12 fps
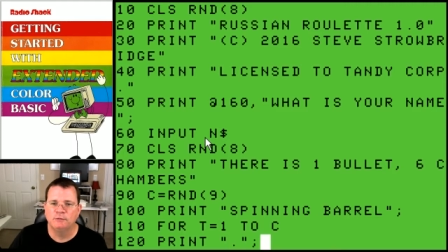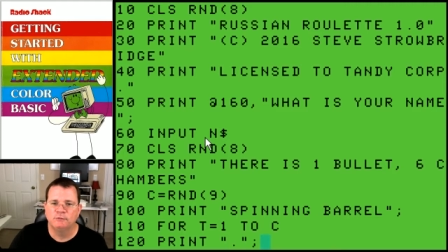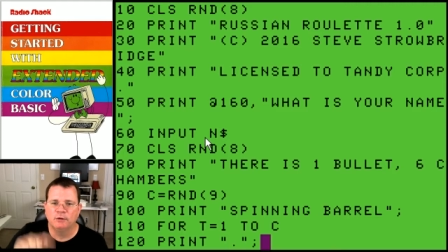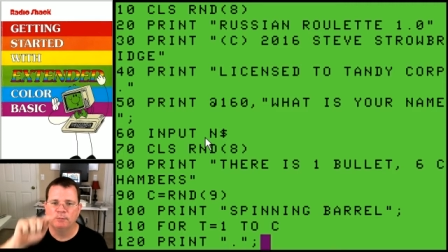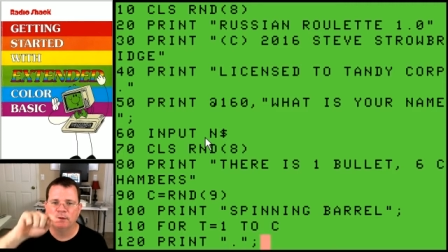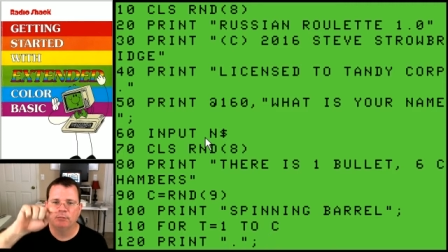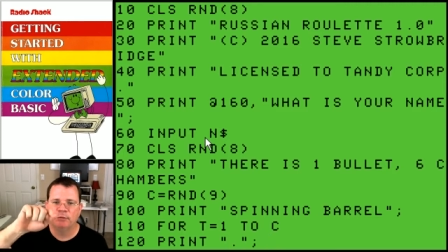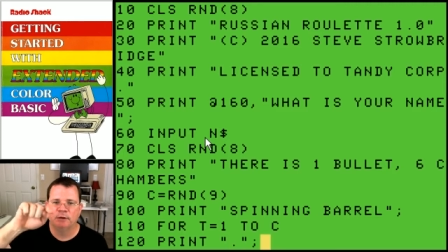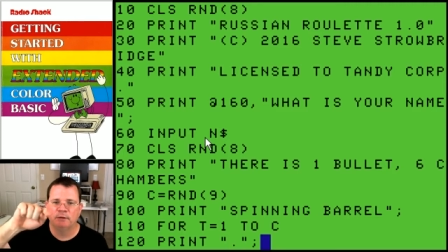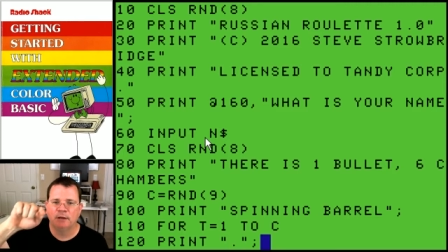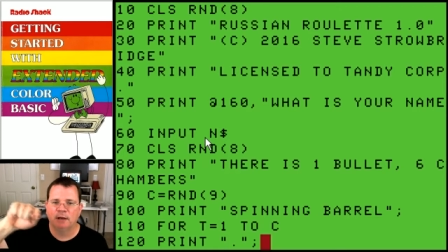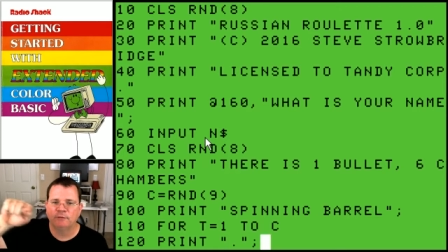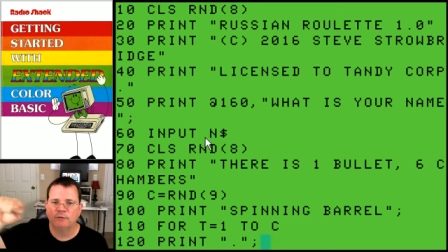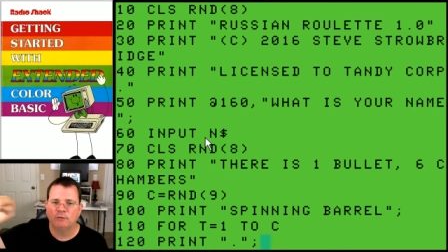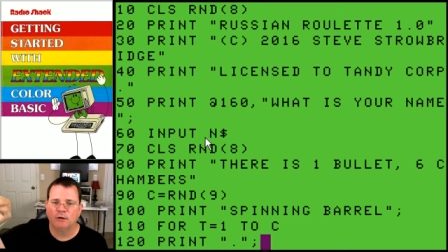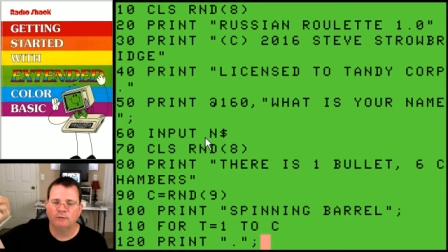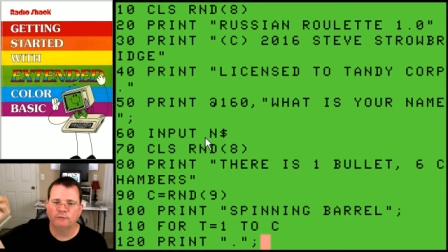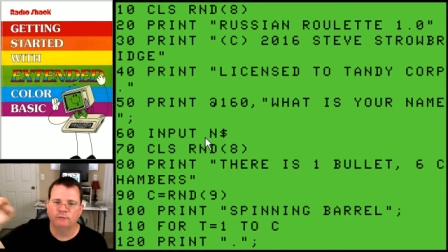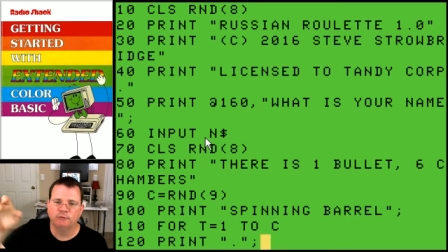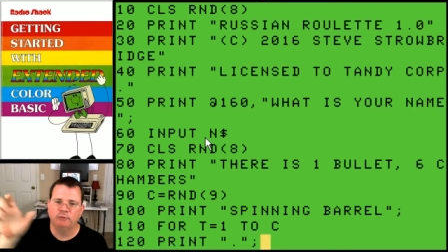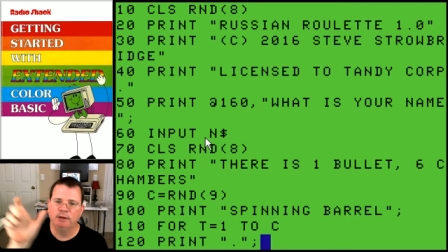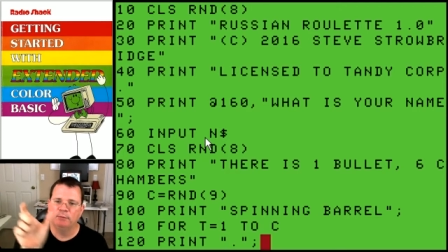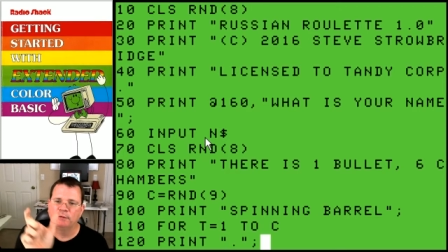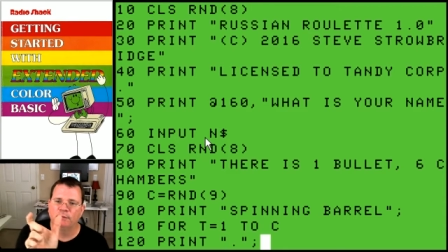So I'm going to print dots across the
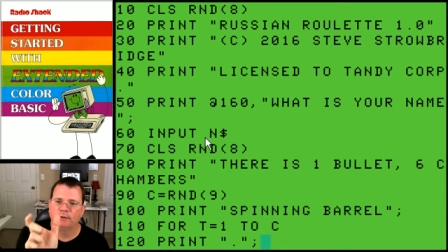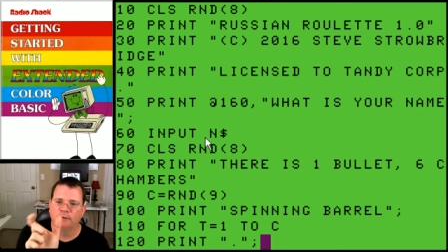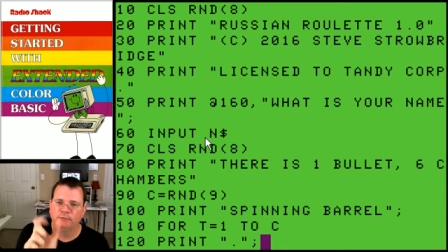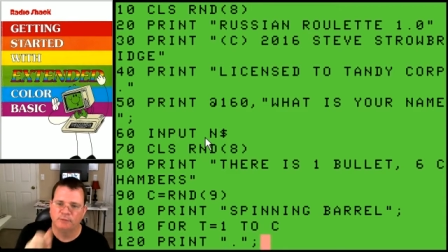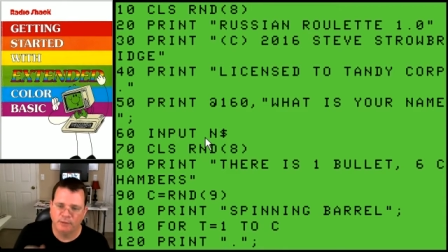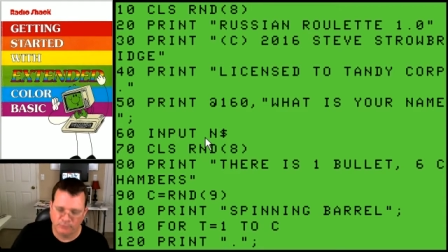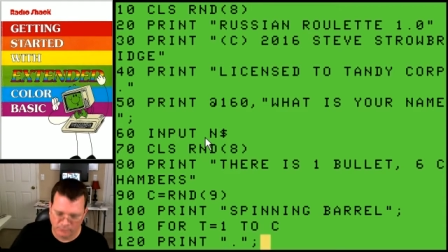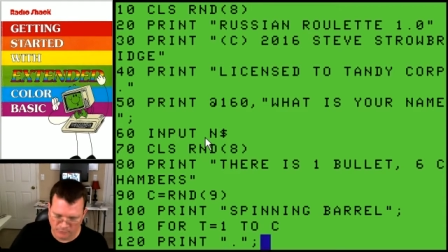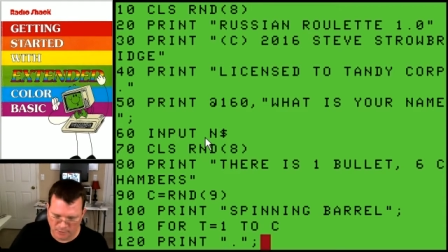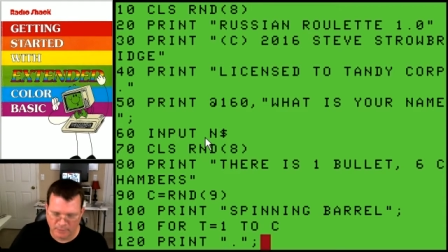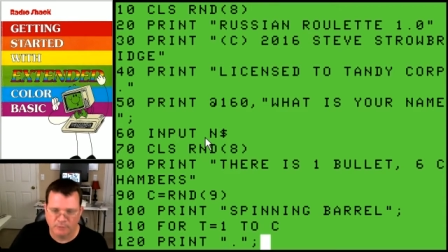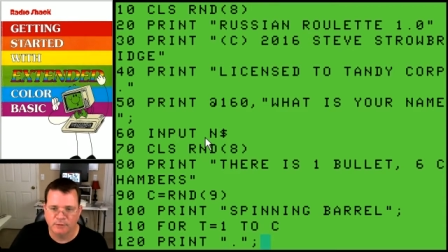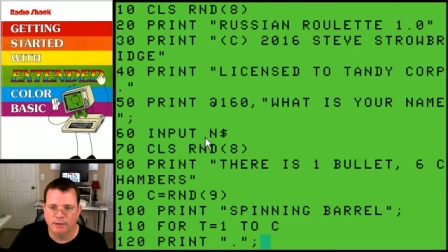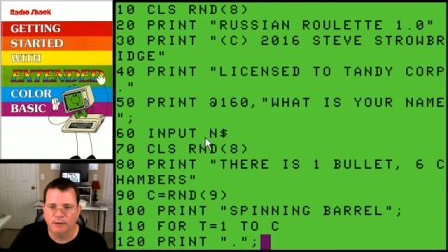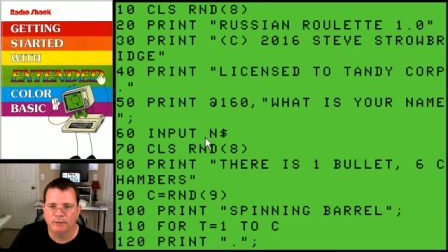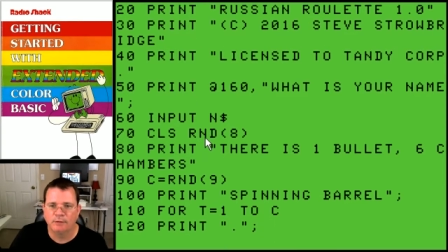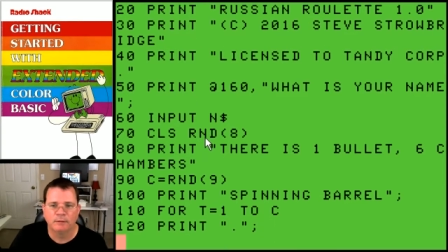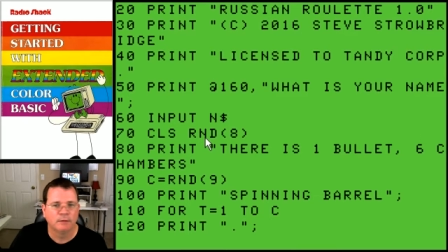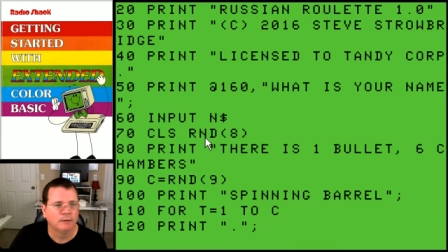screen, but they're going to stay stuck together.